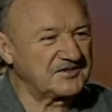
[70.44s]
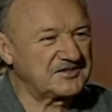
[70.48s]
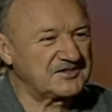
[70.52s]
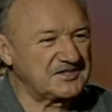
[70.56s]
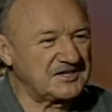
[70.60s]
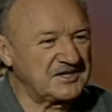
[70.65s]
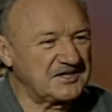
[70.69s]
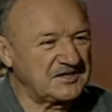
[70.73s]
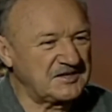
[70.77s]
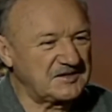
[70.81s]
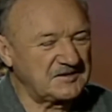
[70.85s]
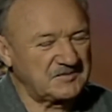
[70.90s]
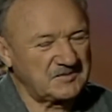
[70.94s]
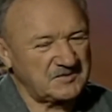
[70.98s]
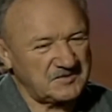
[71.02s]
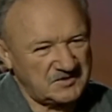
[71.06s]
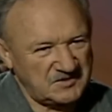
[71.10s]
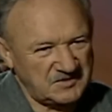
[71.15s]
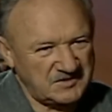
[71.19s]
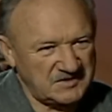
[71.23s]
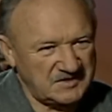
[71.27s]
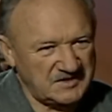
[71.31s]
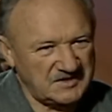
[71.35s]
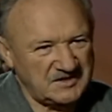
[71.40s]
Hackman
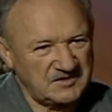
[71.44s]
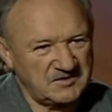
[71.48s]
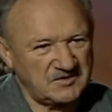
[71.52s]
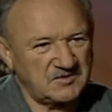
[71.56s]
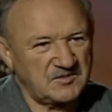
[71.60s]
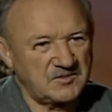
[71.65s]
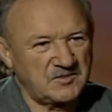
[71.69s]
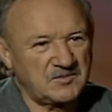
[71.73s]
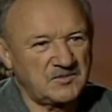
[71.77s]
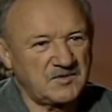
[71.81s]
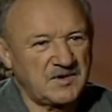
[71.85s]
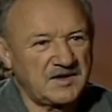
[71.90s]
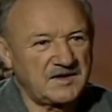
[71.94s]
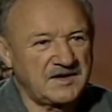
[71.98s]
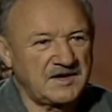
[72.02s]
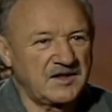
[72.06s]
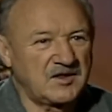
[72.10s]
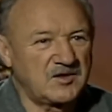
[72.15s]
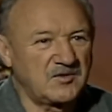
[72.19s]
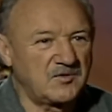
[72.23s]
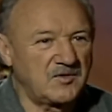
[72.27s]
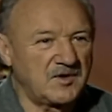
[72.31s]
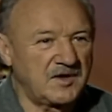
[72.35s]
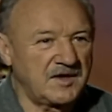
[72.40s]
collected an impressive
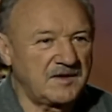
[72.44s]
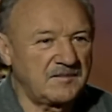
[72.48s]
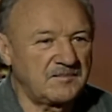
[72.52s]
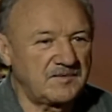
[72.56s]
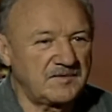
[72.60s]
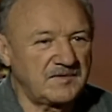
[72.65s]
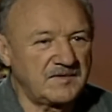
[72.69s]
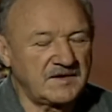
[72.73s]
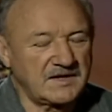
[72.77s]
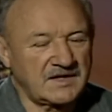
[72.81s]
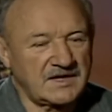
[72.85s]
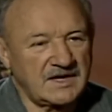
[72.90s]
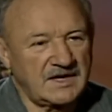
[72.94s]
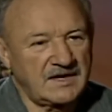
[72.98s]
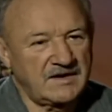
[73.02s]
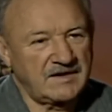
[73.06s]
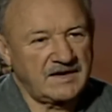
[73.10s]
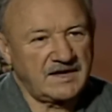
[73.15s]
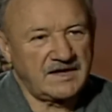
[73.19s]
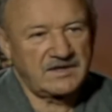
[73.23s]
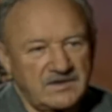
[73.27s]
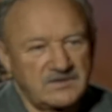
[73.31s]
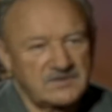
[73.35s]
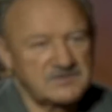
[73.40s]
array of
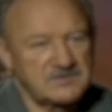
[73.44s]
accolades,